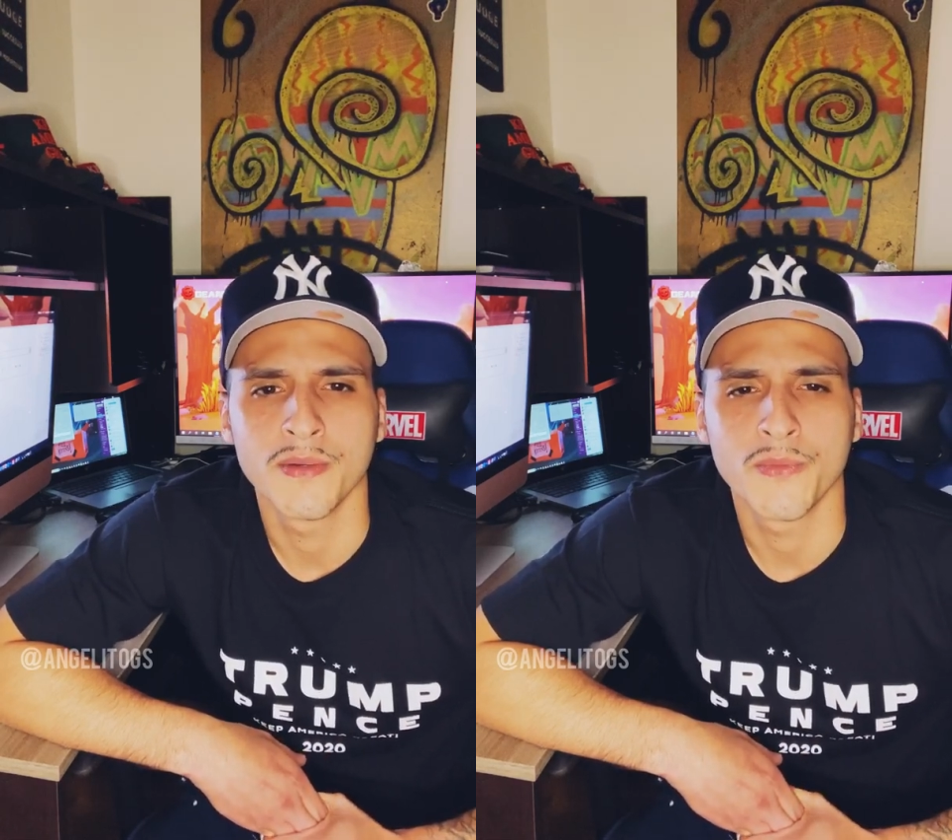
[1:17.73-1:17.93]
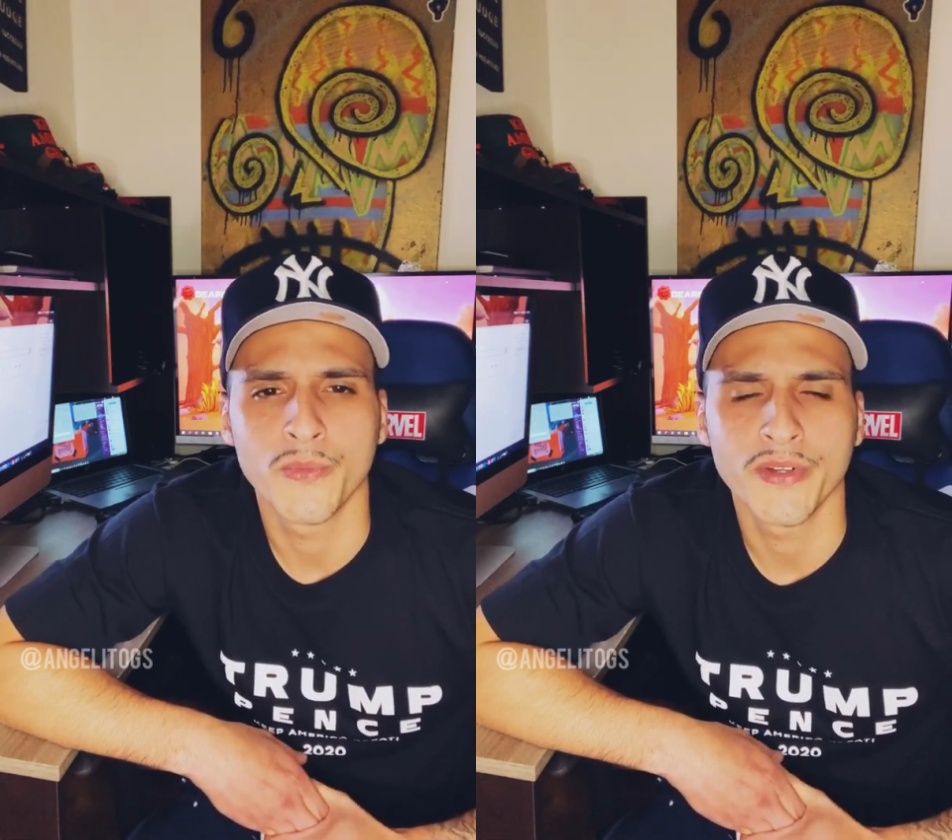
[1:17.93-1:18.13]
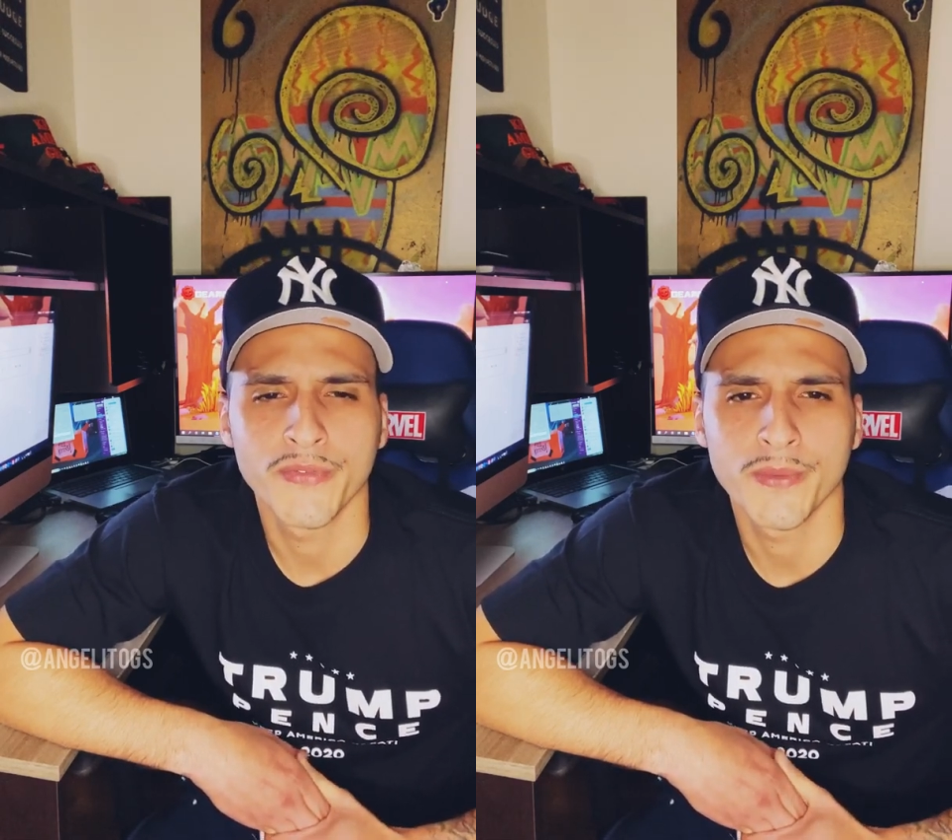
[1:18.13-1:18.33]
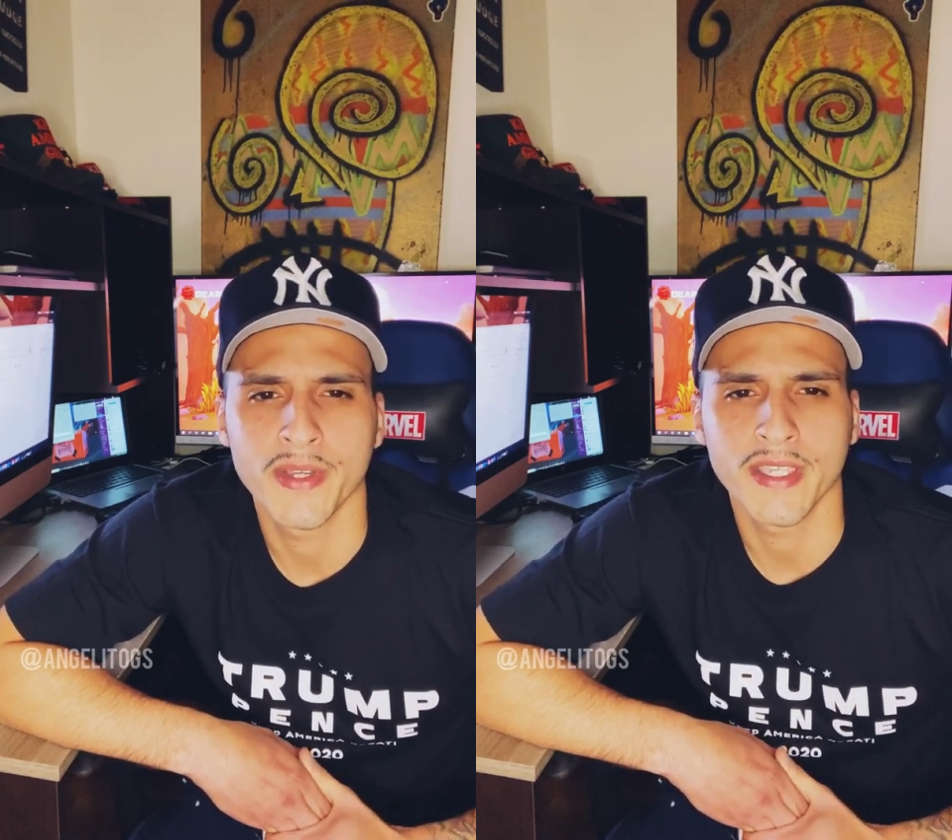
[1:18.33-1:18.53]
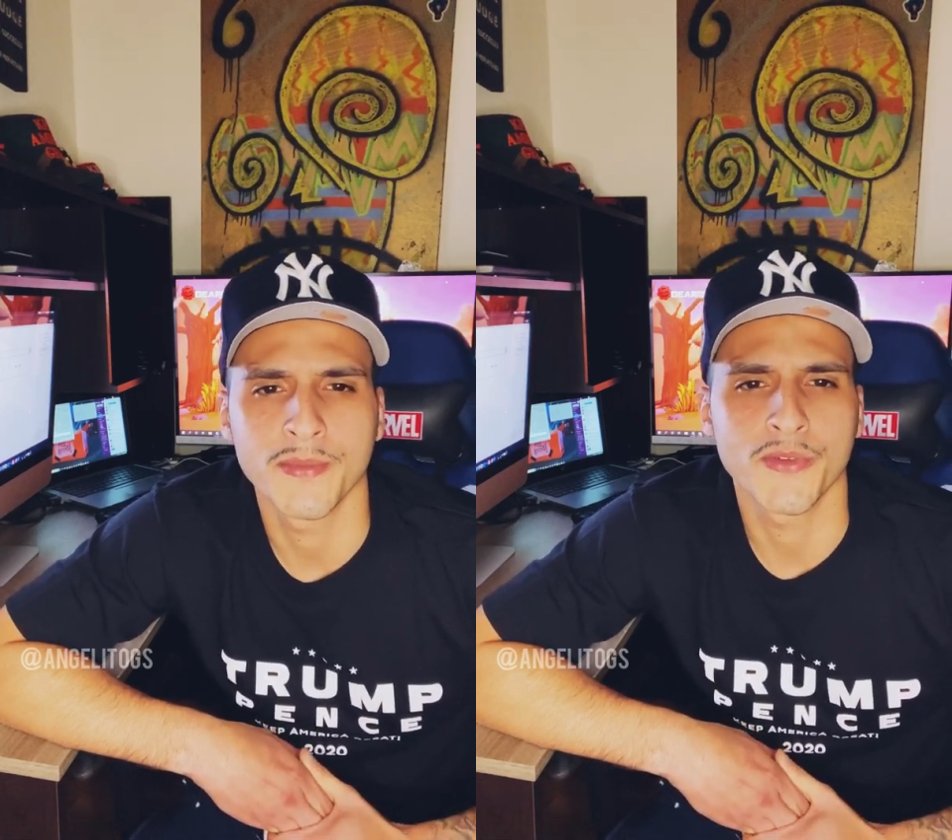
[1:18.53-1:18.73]
One film I
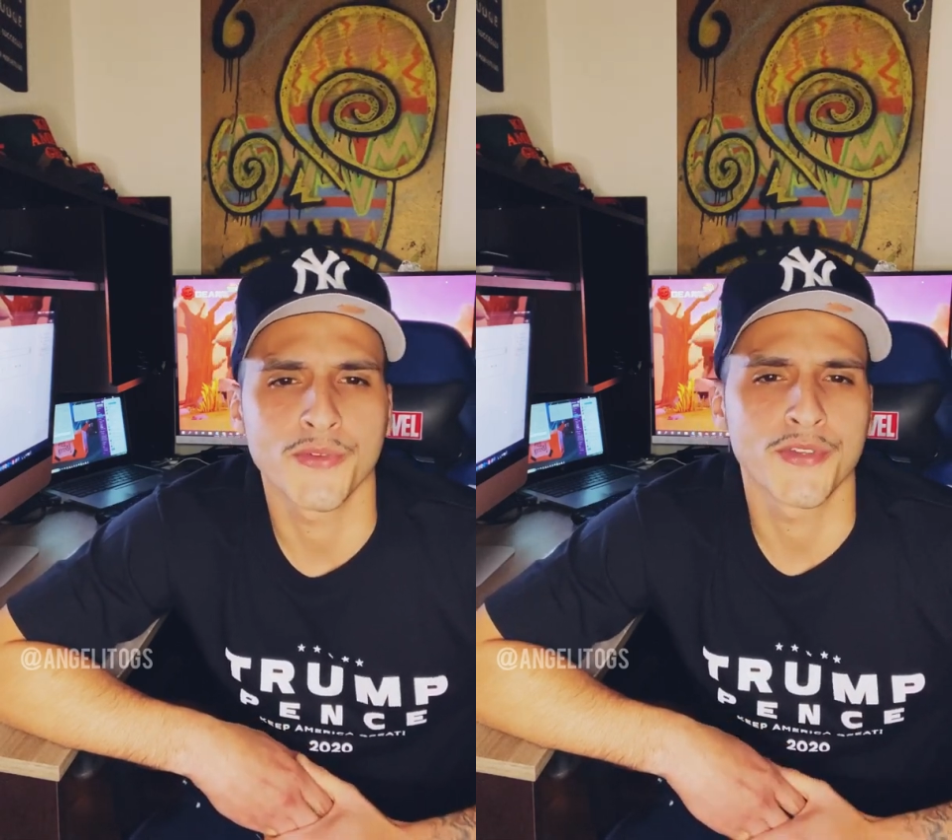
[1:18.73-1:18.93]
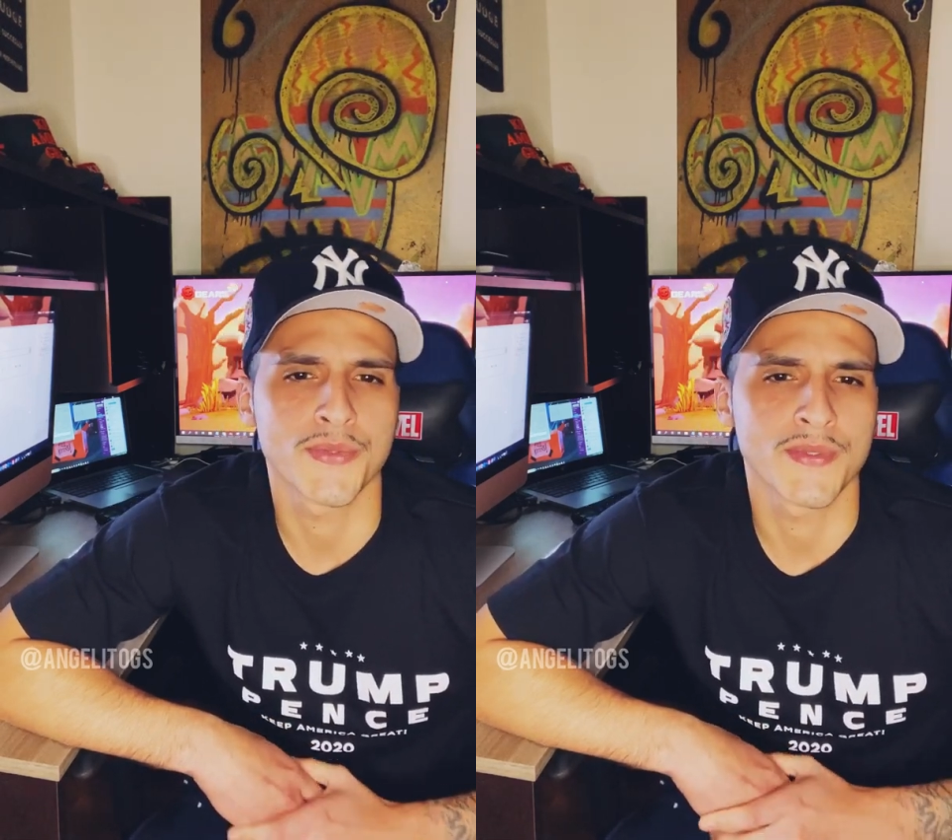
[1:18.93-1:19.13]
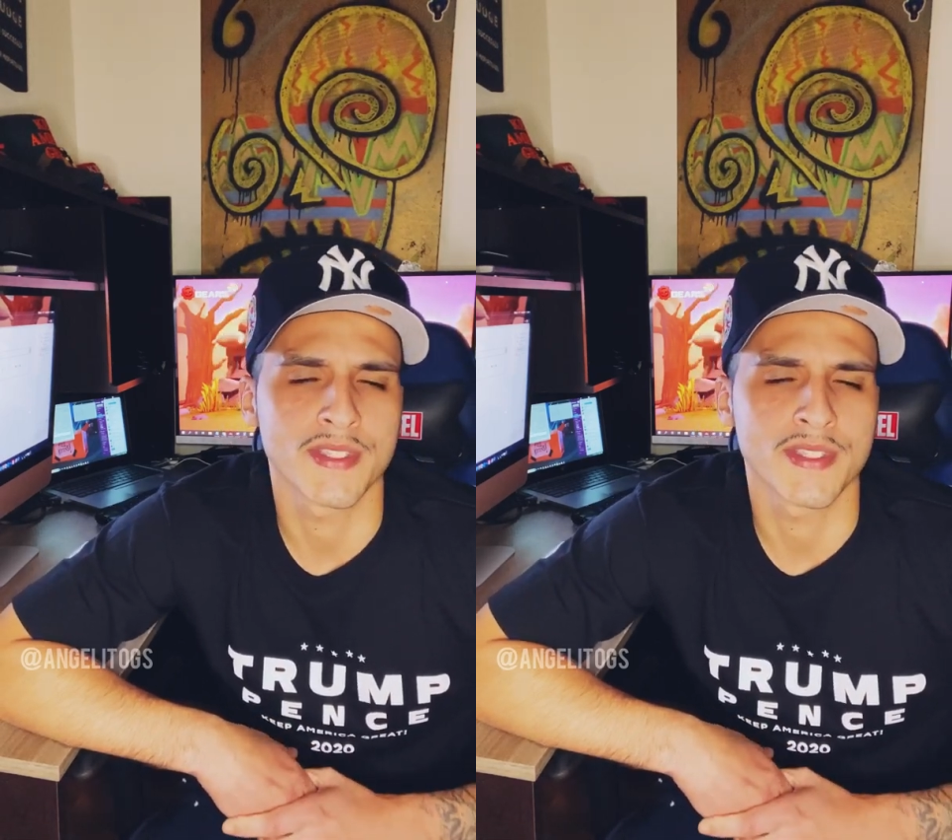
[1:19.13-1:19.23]
came across was